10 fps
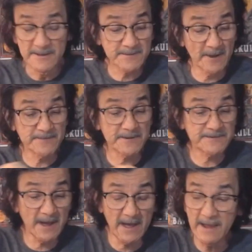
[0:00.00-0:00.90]
So at the
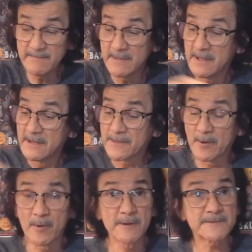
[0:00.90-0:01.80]
time, the
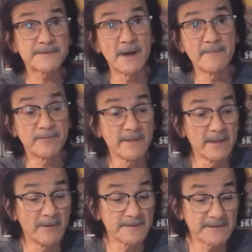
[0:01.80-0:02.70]
orc stuff really
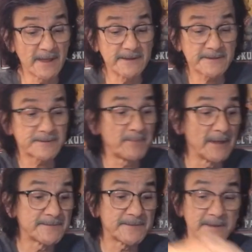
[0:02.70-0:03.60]
wasn't that
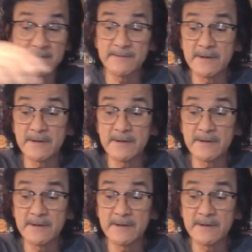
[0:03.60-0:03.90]
expensive.